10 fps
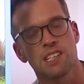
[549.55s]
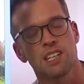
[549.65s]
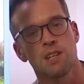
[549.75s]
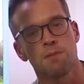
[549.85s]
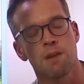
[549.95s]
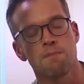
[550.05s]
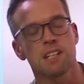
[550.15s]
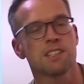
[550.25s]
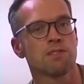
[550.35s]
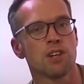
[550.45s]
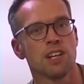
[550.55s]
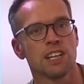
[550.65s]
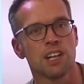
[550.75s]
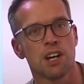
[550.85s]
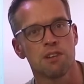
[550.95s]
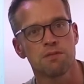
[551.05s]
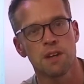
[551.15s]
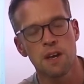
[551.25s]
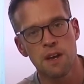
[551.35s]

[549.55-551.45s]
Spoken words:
It's going to be a massive learning curve.